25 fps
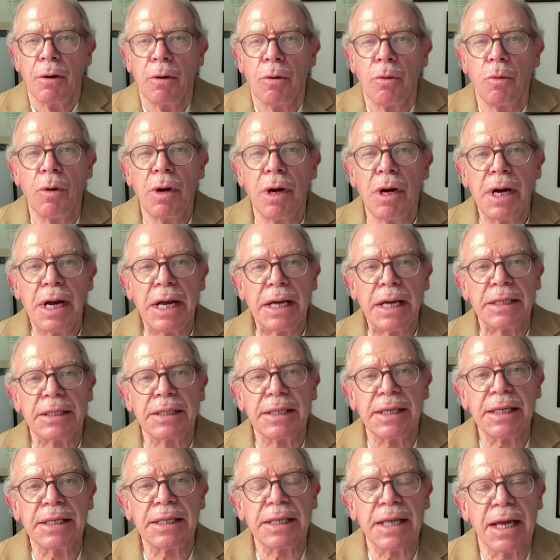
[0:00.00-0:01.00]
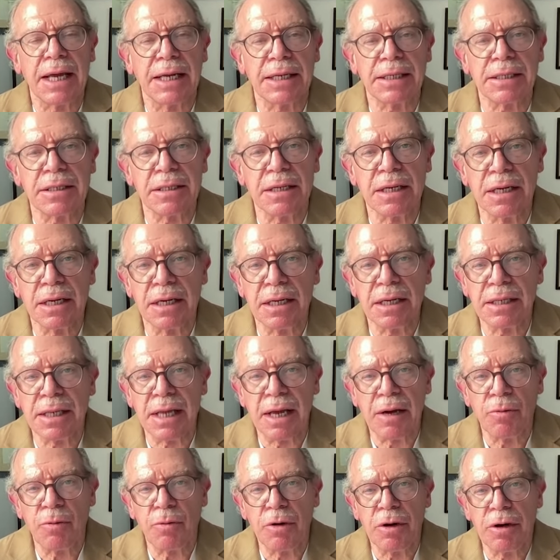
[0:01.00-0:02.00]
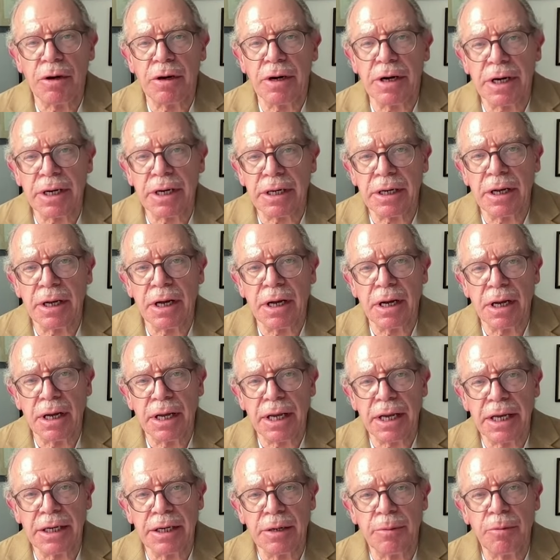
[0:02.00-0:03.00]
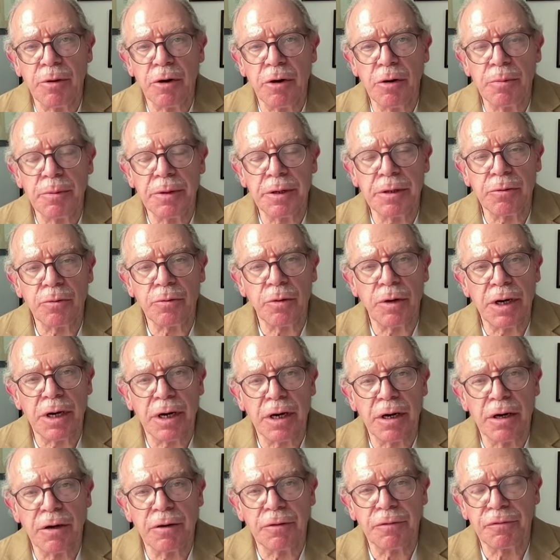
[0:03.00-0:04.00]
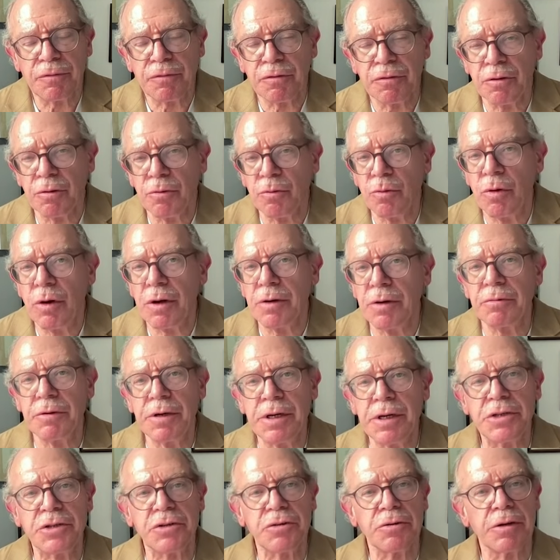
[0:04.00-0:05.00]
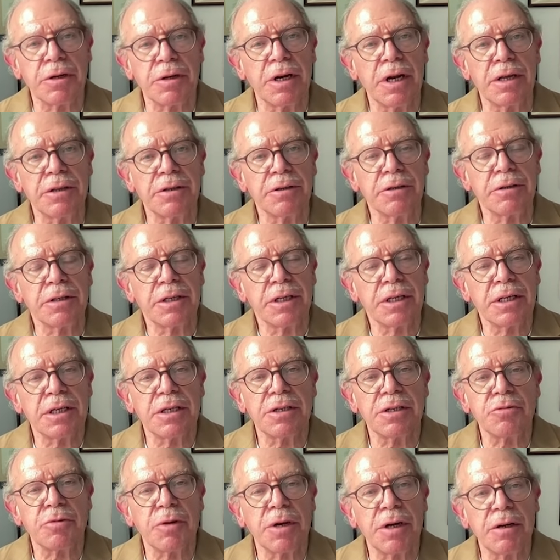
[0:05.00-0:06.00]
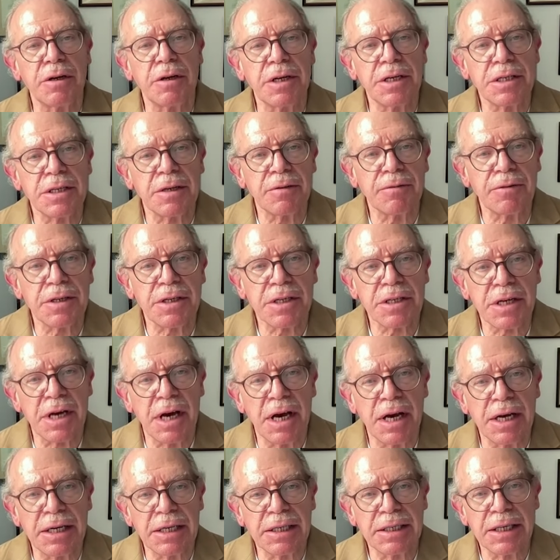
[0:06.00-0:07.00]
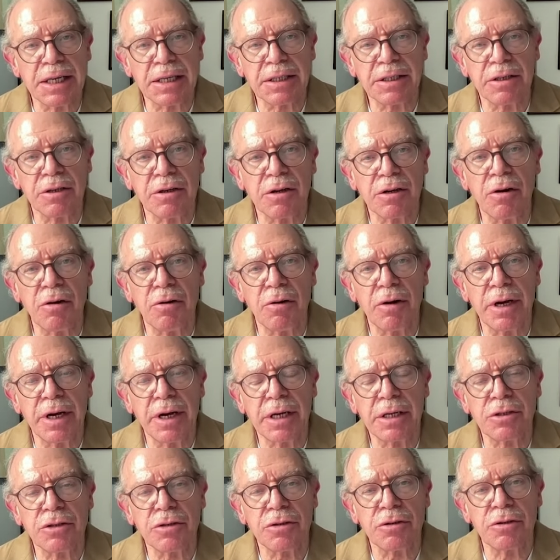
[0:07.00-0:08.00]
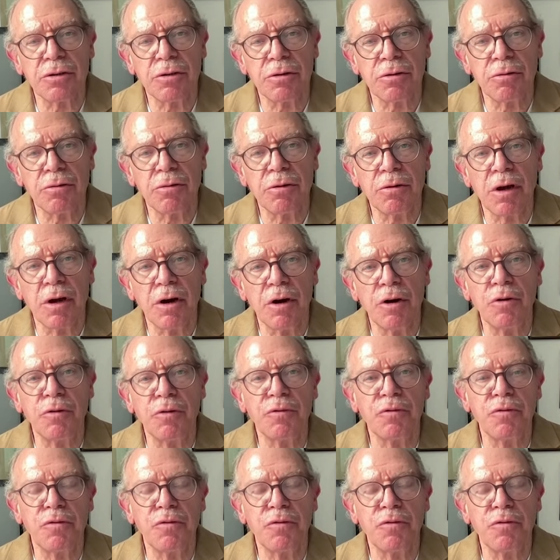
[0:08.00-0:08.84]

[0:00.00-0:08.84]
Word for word: Well, I think that uh, that we're in a in a moment where, for one reason or another, the Israelis have decided that they're going to go